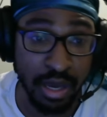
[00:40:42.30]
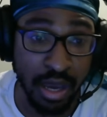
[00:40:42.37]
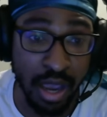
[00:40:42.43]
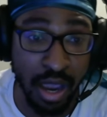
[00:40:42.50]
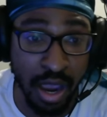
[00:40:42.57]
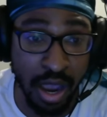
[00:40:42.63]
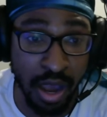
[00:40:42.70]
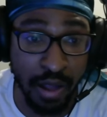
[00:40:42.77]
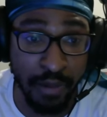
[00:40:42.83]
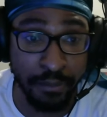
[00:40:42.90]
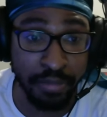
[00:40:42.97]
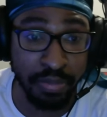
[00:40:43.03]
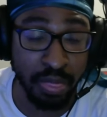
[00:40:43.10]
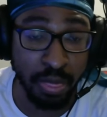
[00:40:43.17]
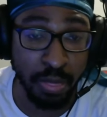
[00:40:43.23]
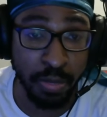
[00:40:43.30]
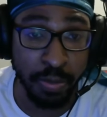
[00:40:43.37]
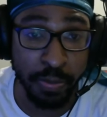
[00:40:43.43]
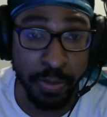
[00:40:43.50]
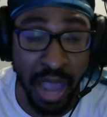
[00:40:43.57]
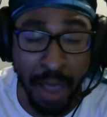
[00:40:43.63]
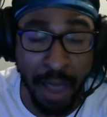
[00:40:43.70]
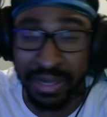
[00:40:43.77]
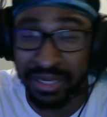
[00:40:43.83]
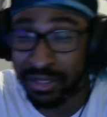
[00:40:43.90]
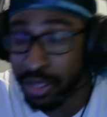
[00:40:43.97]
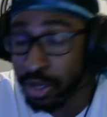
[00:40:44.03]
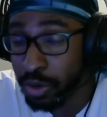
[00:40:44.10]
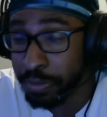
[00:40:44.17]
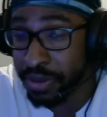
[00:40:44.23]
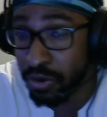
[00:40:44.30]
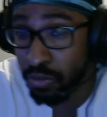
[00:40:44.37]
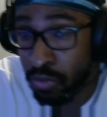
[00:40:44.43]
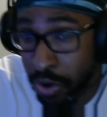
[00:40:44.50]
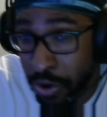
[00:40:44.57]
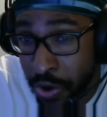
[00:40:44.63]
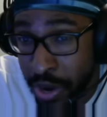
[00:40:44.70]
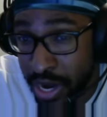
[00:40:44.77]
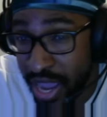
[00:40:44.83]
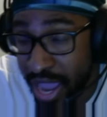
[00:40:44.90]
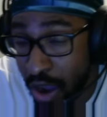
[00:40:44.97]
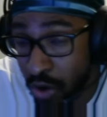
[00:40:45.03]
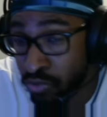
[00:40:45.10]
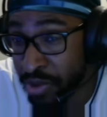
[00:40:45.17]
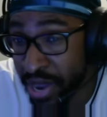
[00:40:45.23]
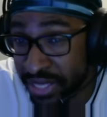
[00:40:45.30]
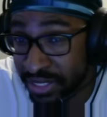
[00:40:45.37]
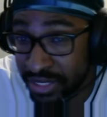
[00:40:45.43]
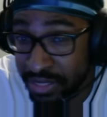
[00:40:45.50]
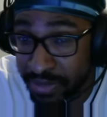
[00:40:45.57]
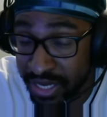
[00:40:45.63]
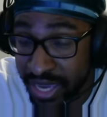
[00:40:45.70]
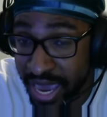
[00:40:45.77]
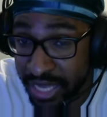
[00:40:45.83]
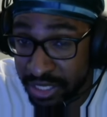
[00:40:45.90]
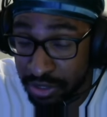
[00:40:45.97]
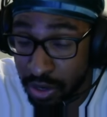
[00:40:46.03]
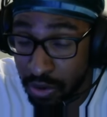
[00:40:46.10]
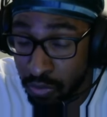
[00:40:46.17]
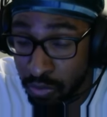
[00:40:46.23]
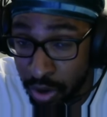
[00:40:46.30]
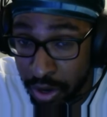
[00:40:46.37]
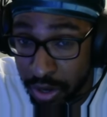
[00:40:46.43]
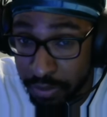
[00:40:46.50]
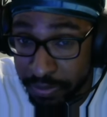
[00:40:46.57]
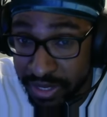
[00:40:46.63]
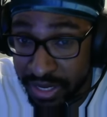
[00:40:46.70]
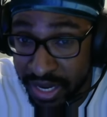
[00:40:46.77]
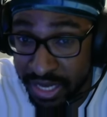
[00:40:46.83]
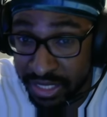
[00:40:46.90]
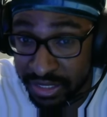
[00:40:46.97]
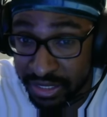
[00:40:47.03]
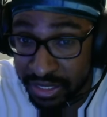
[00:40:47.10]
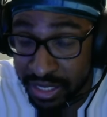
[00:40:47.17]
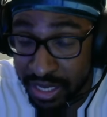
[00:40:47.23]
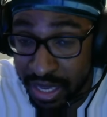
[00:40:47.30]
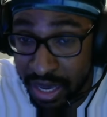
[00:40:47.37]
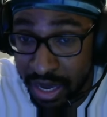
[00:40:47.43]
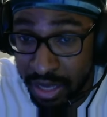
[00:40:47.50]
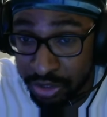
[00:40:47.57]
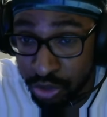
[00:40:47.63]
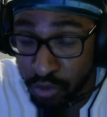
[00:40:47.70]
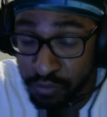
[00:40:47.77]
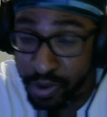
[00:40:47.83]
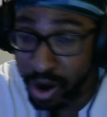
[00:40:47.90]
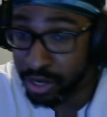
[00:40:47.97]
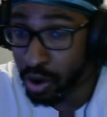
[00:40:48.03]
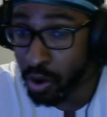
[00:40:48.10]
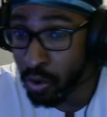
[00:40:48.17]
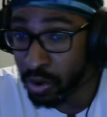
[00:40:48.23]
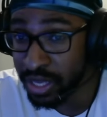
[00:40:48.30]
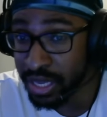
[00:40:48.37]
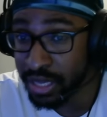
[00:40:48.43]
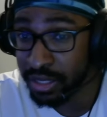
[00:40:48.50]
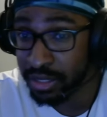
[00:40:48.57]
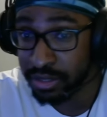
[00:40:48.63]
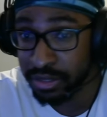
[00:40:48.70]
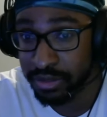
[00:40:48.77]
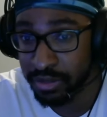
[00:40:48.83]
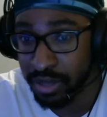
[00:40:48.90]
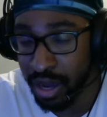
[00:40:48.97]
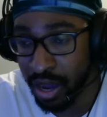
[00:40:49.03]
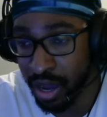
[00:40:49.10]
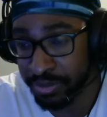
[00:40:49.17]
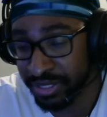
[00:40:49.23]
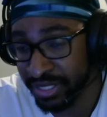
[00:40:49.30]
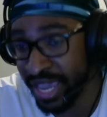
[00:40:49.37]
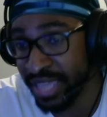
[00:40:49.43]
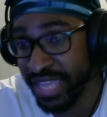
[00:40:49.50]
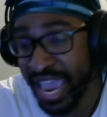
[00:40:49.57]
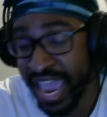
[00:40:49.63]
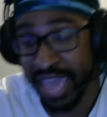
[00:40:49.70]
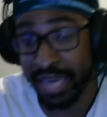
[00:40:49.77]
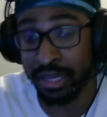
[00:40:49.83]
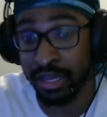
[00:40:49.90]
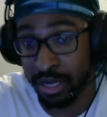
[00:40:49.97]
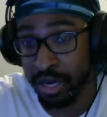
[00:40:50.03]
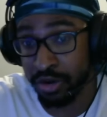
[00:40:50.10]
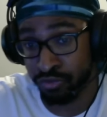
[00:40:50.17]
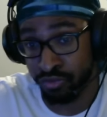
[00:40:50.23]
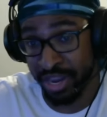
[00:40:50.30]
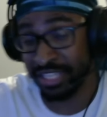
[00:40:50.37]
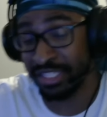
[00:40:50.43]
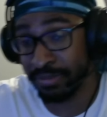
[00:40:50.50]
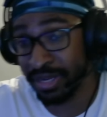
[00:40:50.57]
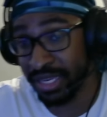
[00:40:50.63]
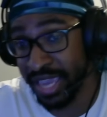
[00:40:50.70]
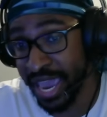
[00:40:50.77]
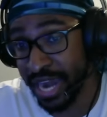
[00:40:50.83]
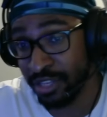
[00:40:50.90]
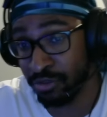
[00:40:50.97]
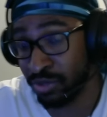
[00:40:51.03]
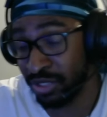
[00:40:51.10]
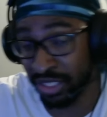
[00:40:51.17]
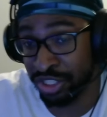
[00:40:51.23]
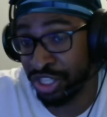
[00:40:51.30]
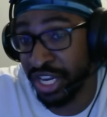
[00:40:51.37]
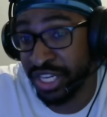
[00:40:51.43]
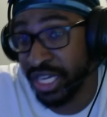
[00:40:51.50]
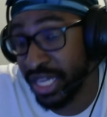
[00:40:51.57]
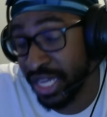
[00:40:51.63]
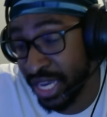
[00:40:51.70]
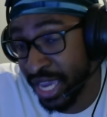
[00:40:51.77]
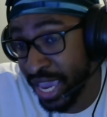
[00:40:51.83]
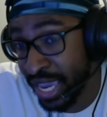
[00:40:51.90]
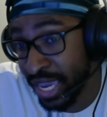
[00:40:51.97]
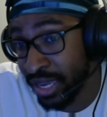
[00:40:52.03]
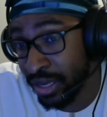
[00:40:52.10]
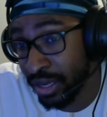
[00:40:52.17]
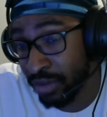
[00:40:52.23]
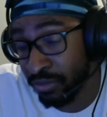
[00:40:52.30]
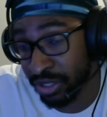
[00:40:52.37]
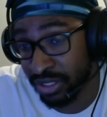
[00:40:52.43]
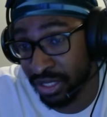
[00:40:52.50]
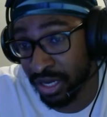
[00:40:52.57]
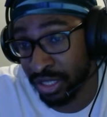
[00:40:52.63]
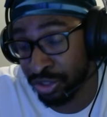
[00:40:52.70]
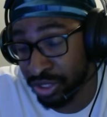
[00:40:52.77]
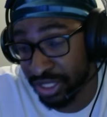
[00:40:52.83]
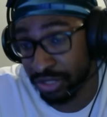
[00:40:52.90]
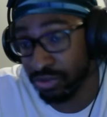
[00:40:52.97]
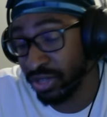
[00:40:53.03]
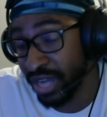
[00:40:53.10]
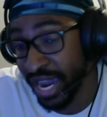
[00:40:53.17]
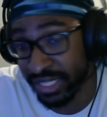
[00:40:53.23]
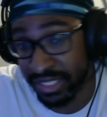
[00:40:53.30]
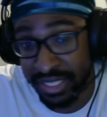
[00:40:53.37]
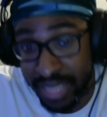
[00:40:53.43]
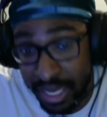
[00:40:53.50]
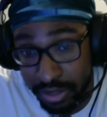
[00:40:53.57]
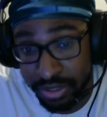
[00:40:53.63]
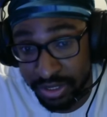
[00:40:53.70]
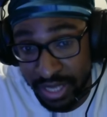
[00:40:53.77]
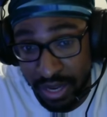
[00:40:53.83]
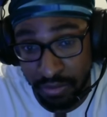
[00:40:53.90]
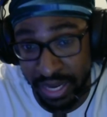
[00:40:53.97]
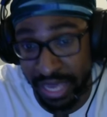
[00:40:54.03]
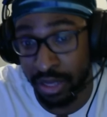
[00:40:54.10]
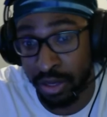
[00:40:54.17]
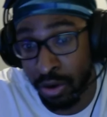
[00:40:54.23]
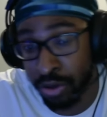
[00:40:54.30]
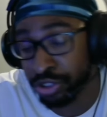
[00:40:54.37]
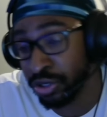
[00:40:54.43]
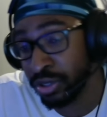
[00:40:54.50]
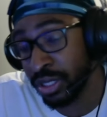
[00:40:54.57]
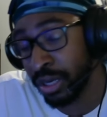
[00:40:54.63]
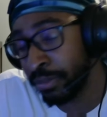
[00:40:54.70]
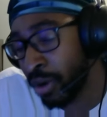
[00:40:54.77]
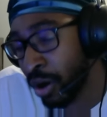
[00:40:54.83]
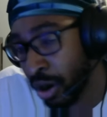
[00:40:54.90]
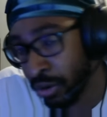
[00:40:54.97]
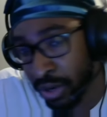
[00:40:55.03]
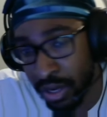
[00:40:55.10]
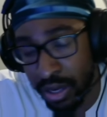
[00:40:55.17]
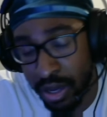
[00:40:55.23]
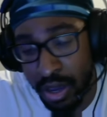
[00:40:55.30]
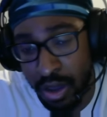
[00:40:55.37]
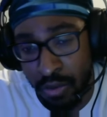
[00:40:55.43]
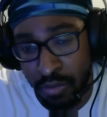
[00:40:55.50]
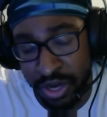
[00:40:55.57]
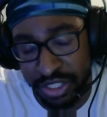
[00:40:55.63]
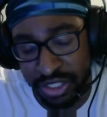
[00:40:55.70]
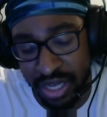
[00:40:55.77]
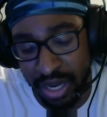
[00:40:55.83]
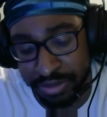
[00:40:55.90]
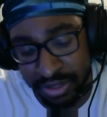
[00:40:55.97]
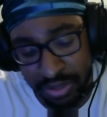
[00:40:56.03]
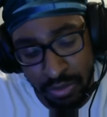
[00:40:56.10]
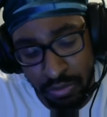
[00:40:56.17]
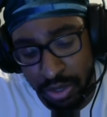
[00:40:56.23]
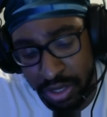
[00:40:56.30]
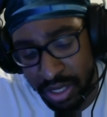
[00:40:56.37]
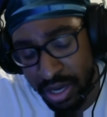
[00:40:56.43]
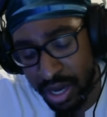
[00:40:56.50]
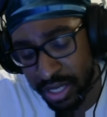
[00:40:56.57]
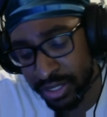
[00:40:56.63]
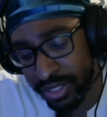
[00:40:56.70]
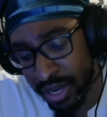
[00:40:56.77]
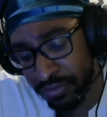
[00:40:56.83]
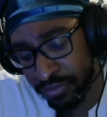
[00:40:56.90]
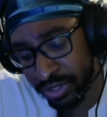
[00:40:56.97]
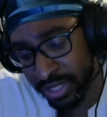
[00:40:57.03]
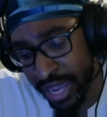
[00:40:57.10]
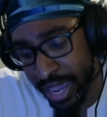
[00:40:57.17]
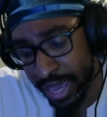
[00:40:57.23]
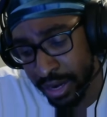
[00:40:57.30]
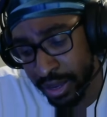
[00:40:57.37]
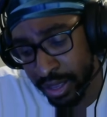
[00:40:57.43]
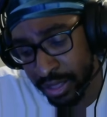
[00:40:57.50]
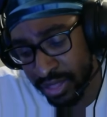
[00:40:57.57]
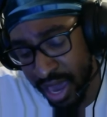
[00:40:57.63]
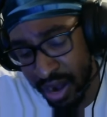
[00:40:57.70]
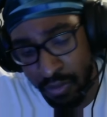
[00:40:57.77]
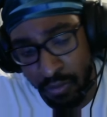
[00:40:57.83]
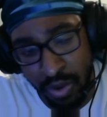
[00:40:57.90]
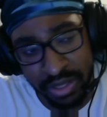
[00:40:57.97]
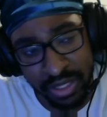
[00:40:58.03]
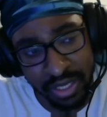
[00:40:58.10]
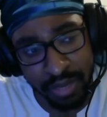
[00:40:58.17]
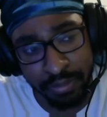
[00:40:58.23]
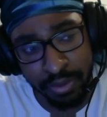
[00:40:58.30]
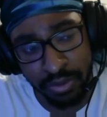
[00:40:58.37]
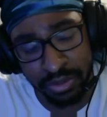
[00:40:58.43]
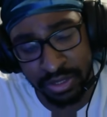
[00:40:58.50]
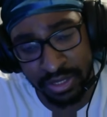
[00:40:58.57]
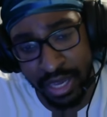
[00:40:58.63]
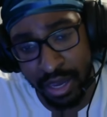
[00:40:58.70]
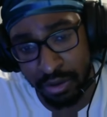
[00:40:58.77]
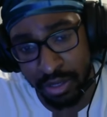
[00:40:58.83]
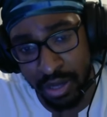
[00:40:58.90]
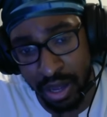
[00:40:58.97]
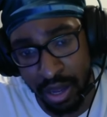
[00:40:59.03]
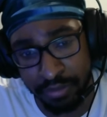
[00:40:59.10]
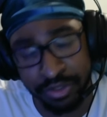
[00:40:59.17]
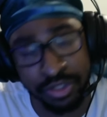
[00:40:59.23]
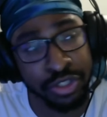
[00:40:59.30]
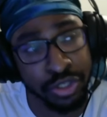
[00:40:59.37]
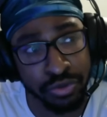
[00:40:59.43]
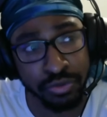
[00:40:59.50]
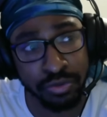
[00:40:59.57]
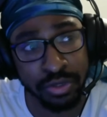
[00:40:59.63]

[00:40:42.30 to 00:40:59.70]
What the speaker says: I'm a little bit worried on how resting mechanics is gonna work, because so far the only set that had good resting mechanics was the JJK, was the Jujutsu Kaisen yellow set with like Gojo and Nabara, which I'm still working on a deck for that I want to get posted out soon.